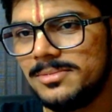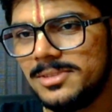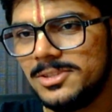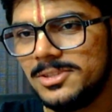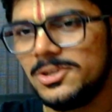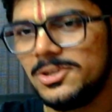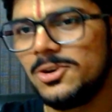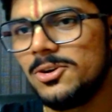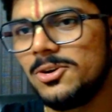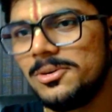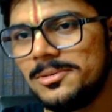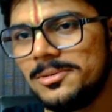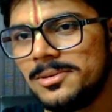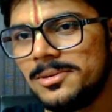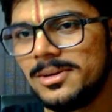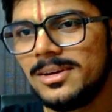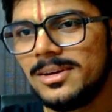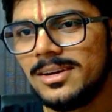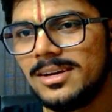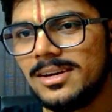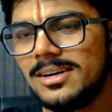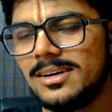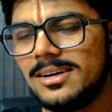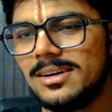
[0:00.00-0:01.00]
your
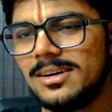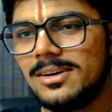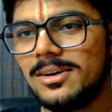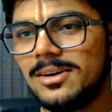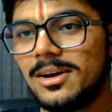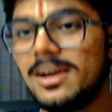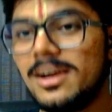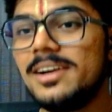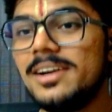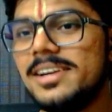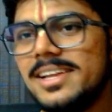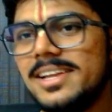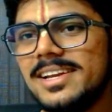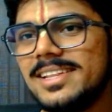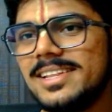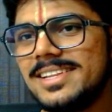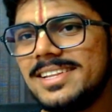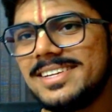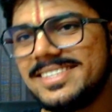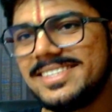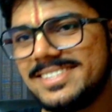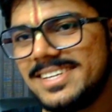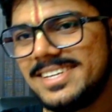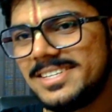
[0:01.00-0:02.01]
container that
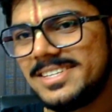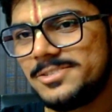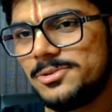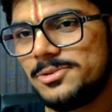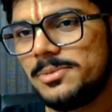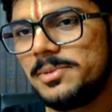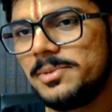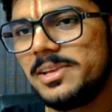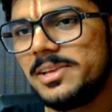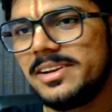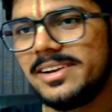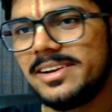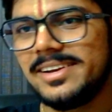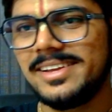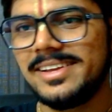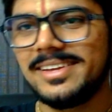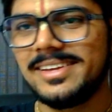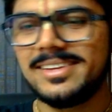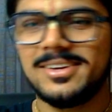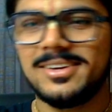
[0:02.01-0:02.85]
is actually being running